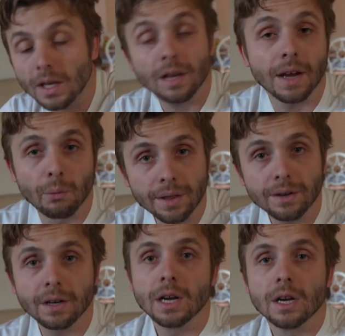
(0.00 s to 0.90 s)
Now,
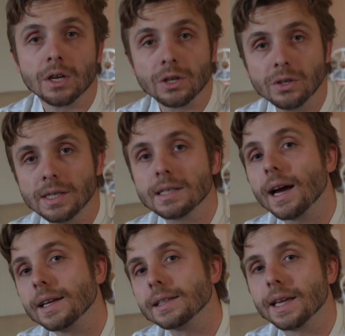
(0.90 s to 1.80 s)
whether you
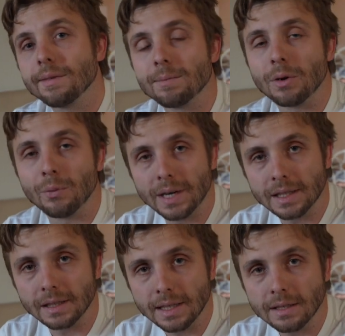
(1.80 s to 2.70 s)
decide to give them a
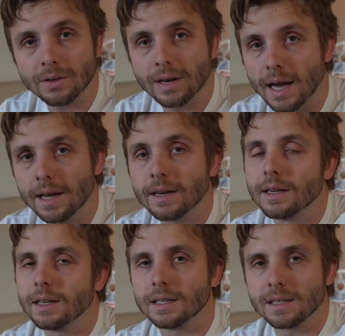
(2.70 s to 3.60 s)
written lease or not
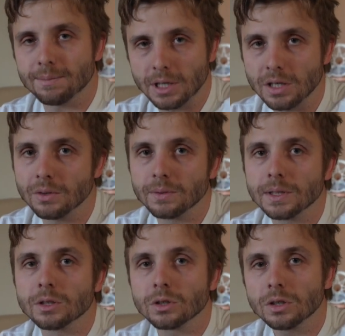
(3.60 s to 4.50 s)
is up to you.
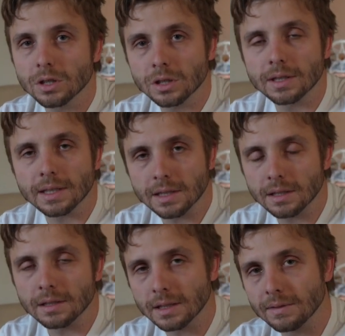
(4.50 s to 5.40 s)
In certain
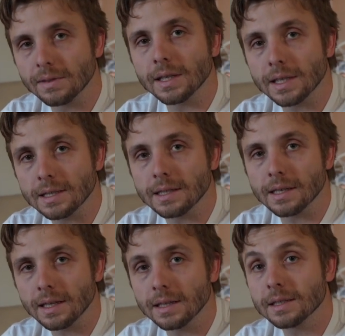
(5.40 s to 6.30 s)
jurisdictions, it's very
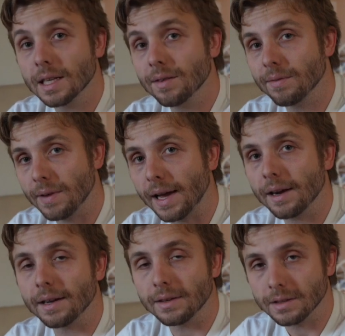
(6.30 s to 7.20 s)
easy. In the state of Nevada
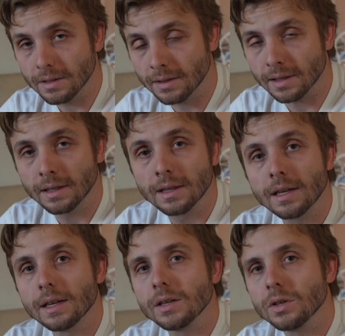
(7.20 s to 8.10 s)
and Arizona,
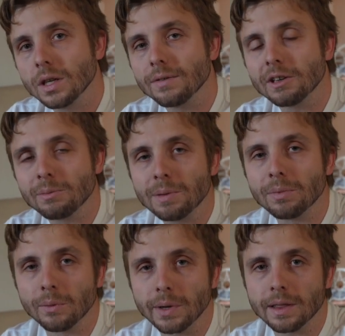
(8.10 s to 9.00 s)
you can evict
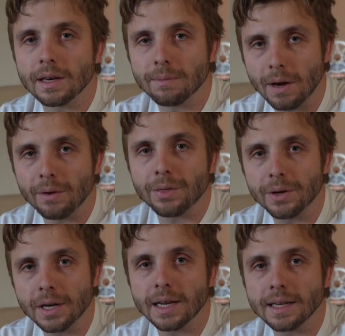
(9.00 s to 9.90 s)
people within about
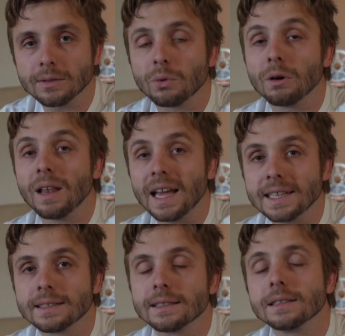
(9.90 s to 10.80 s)
30 days or
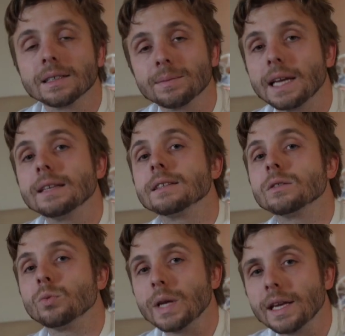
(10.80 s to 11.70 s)
less, in some cases
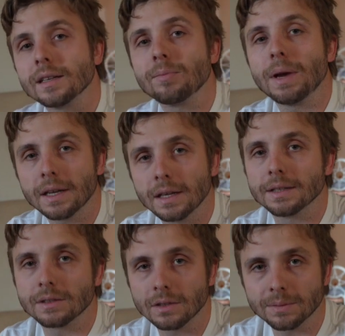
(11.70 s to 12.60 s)
a week, depending
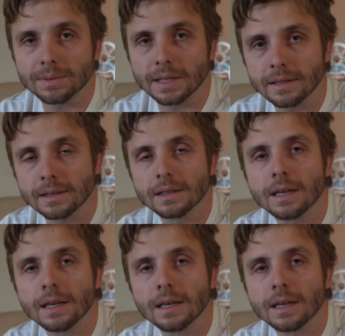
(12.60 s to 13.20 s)
on the circumstances.